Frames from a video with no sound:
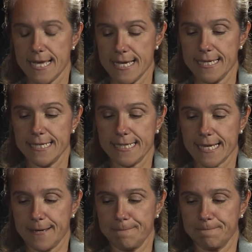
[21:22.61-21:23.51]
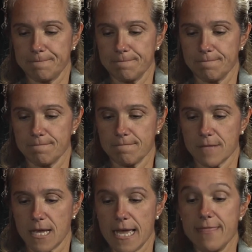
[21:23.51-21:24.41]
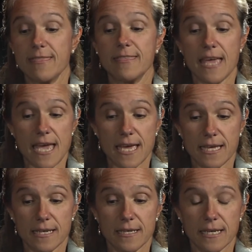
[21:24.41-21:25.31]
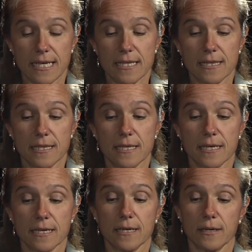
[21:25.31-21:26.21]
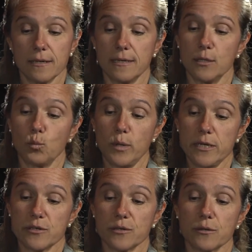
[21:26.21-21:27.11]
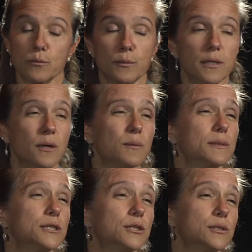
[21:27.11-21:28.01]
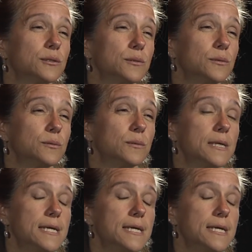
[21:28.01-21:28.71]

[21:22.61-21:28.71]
And then in the winter we always do